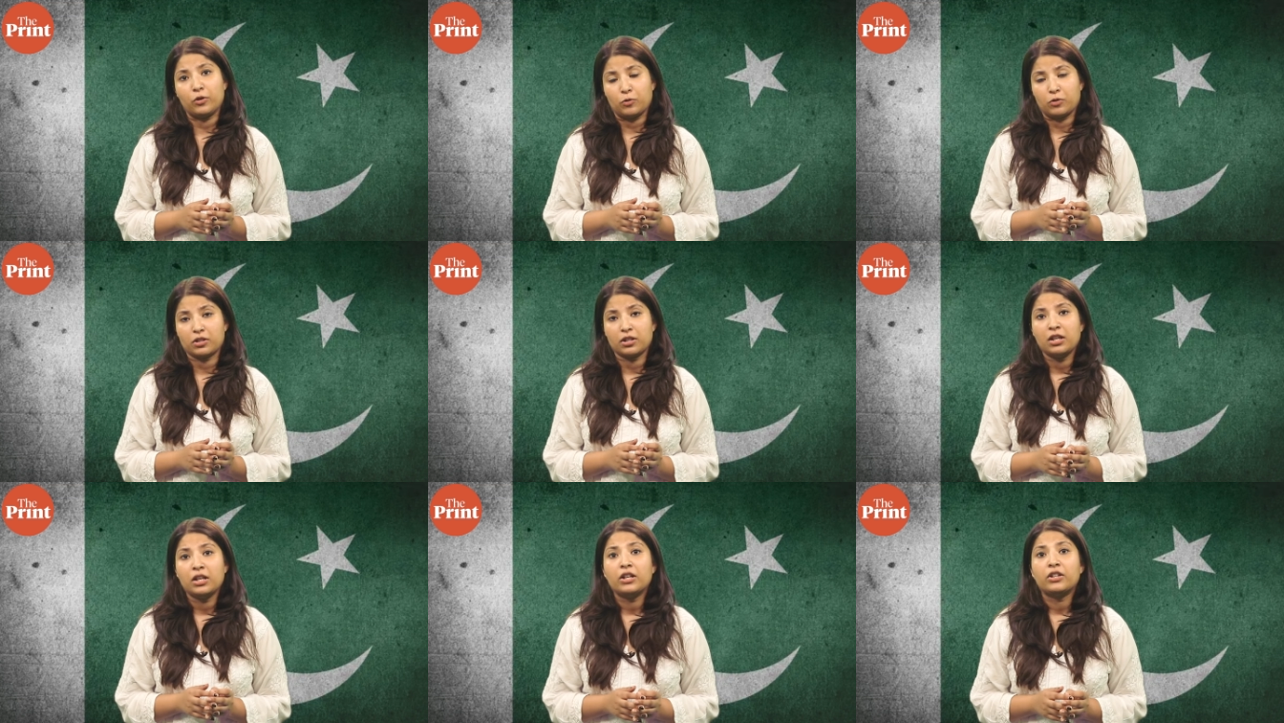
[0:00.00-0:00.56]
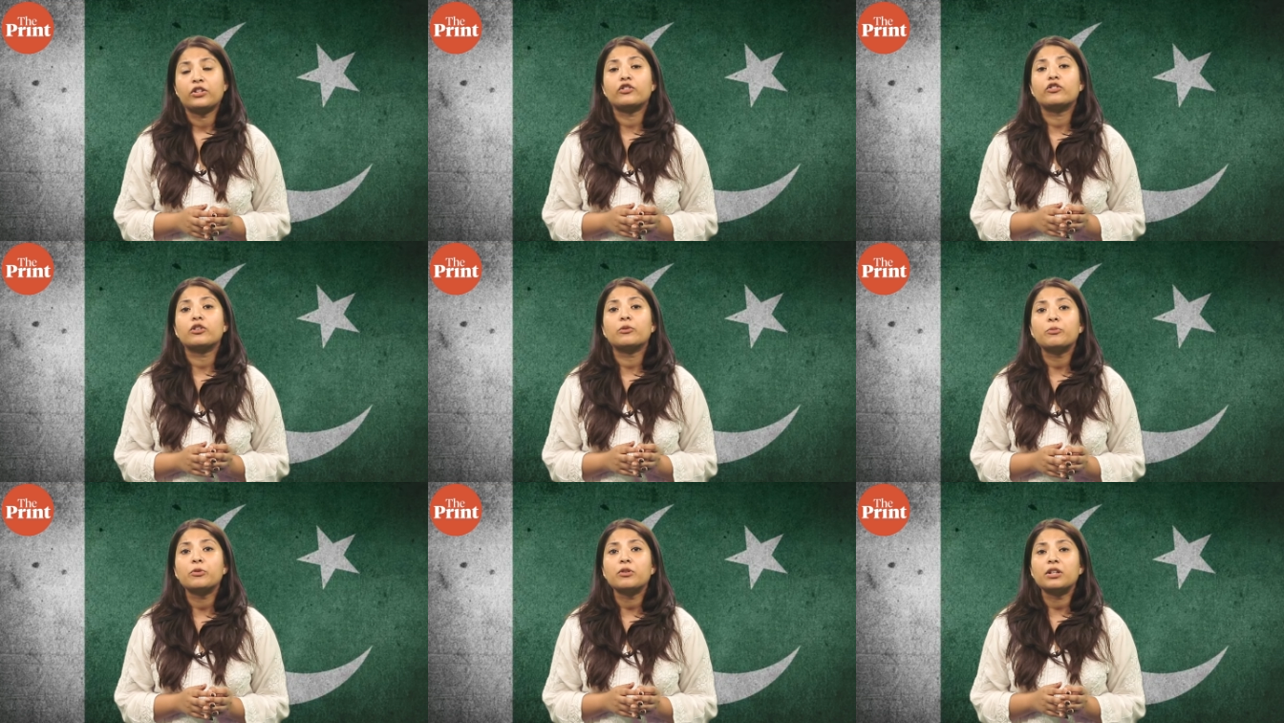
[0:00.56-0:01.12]
news. The
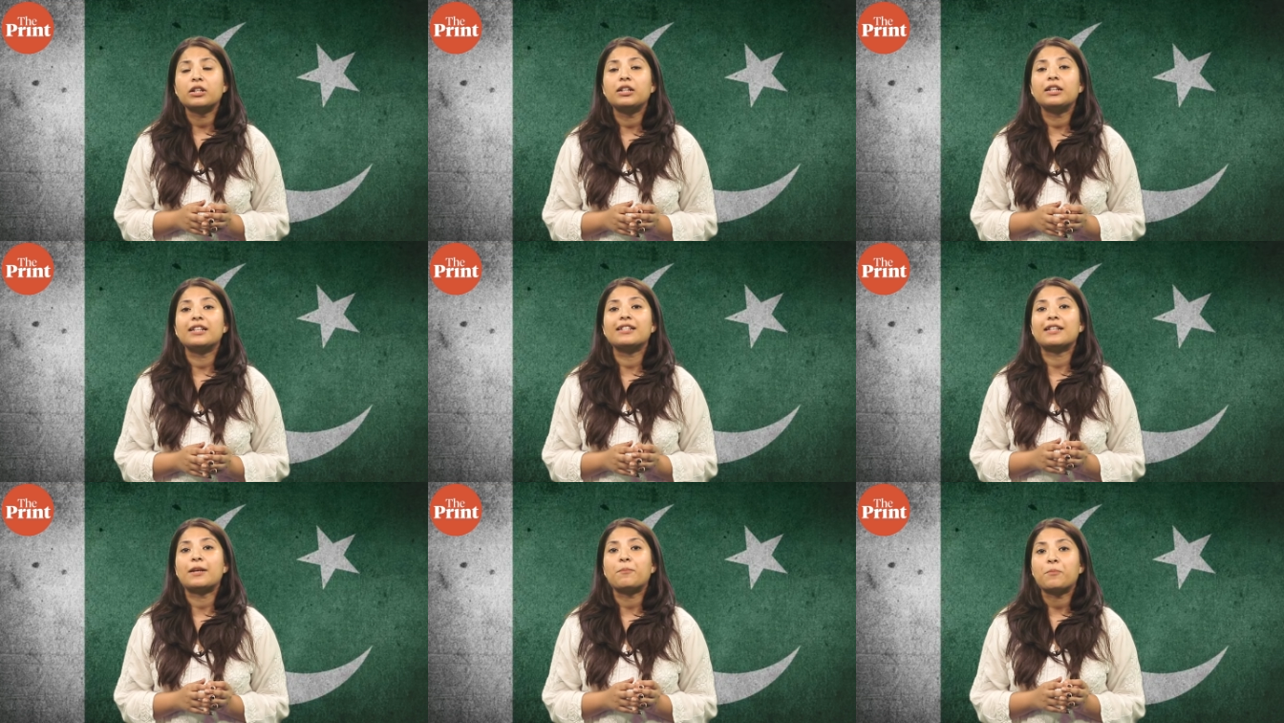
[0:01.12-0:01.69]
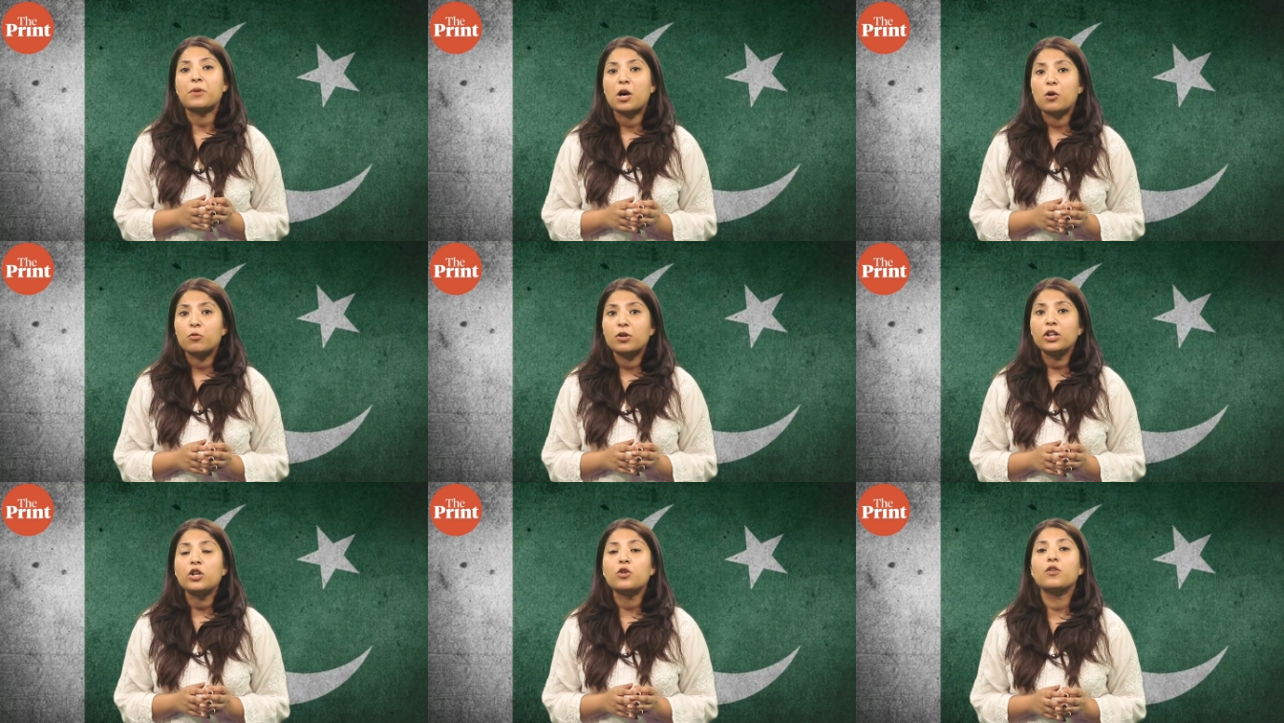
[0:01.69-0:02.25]
tribunal is
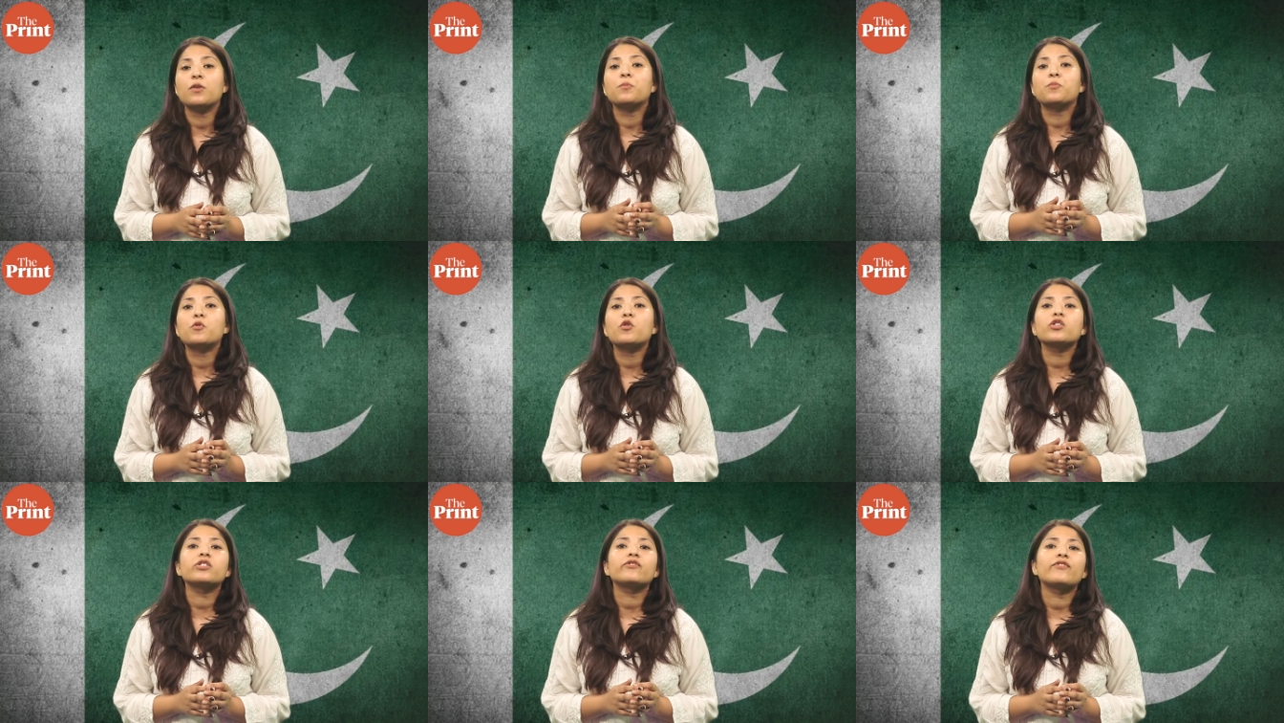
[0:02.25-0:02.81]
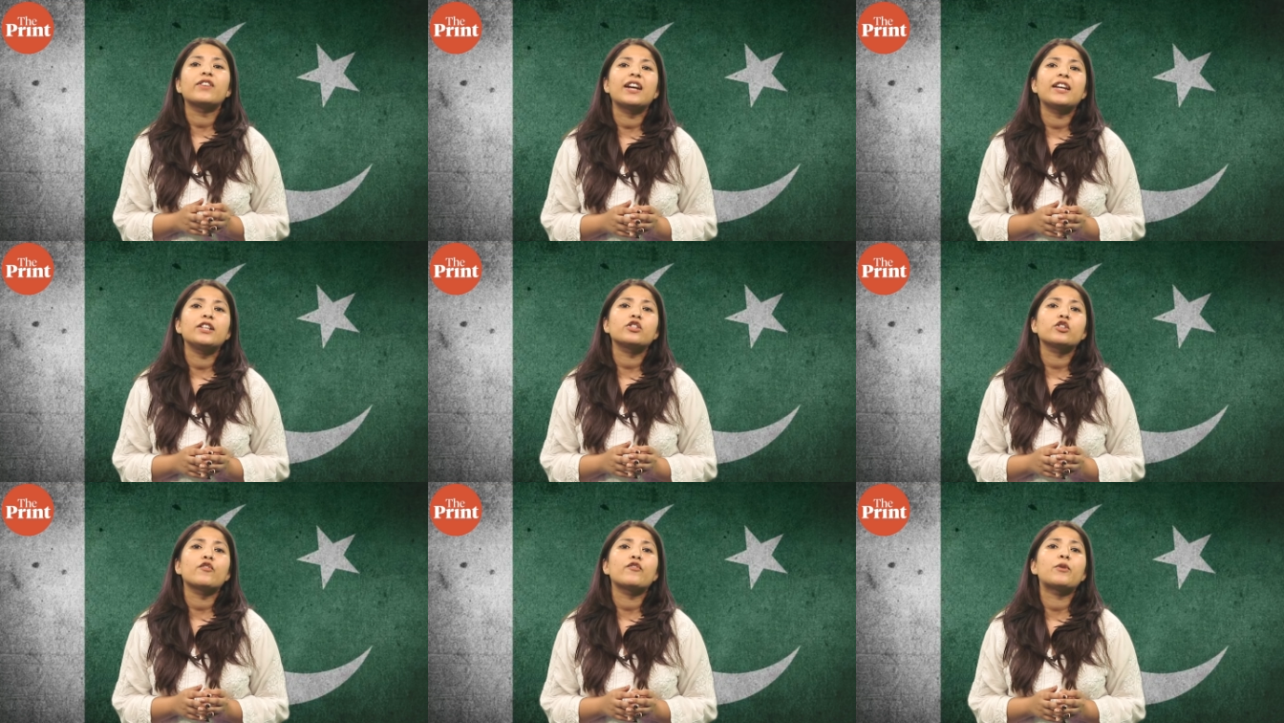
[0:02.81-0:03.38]
empowered to impose
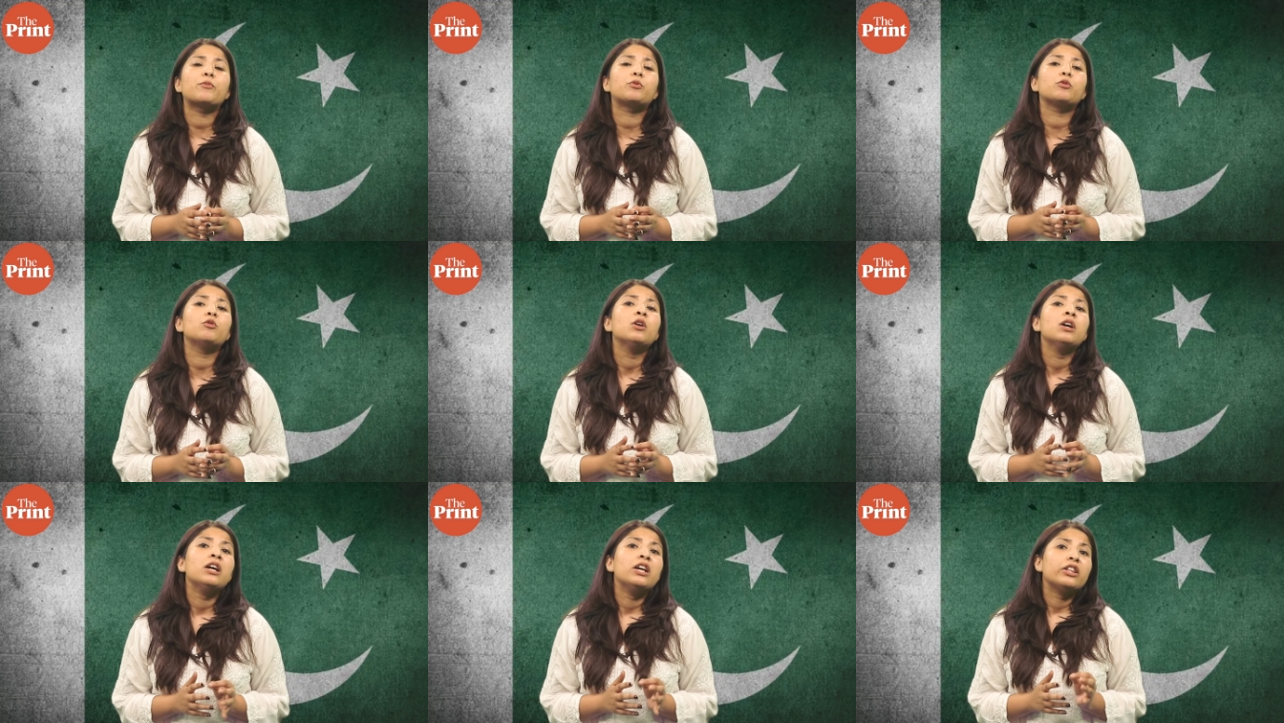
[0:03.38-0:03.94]
fines of up to